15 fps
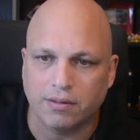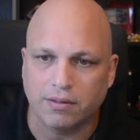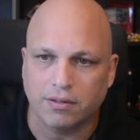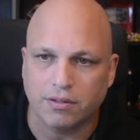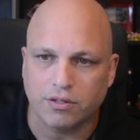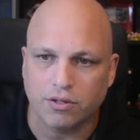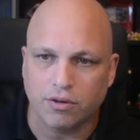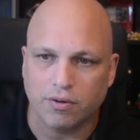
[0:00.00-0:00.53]

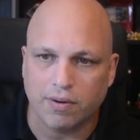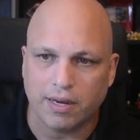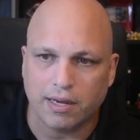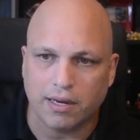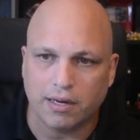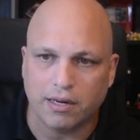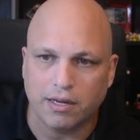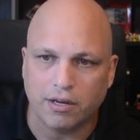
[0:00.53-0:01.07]
So I
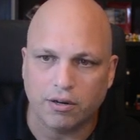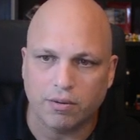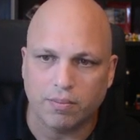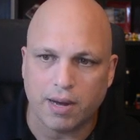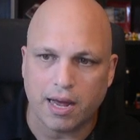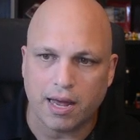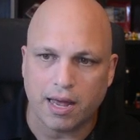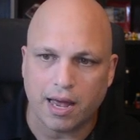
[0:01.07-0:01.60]
can click on
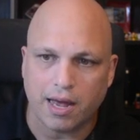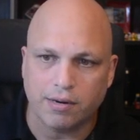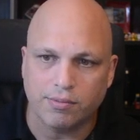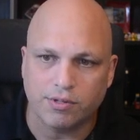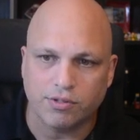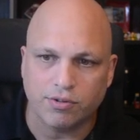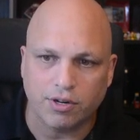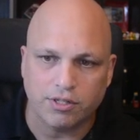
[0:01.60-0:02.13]
my
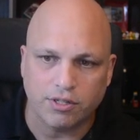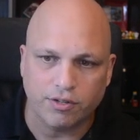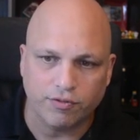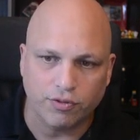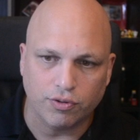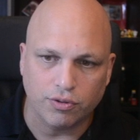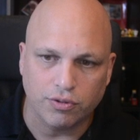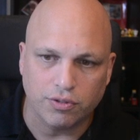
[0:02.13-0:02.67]
administrative
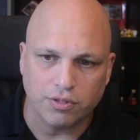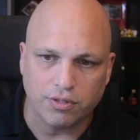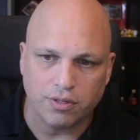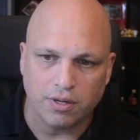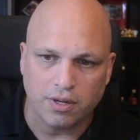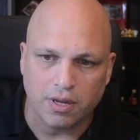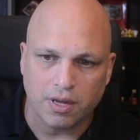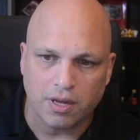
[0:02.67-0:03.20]
tools
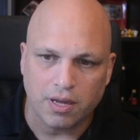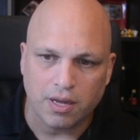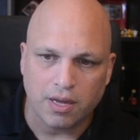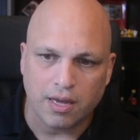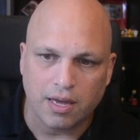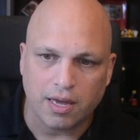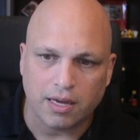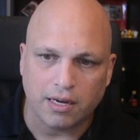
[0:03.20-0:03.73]

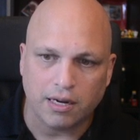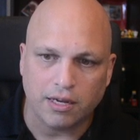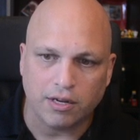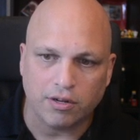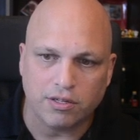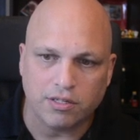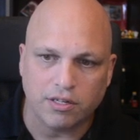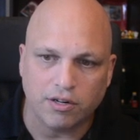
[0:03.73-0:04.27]
and click
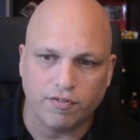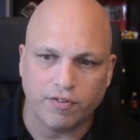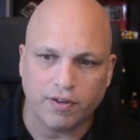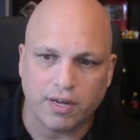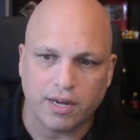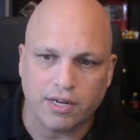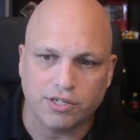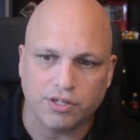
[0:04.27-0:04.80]
on
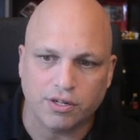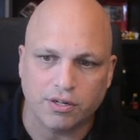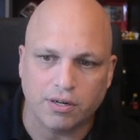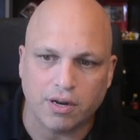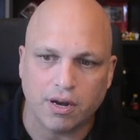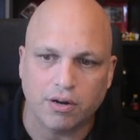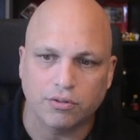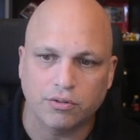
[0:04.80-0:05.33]
Certification
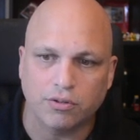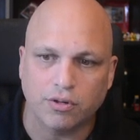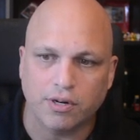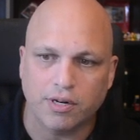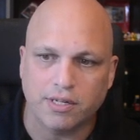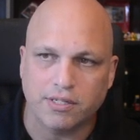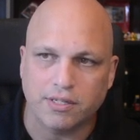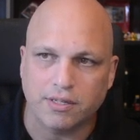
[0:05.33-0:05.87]

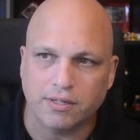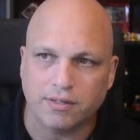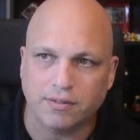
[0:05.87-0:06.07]
Authority.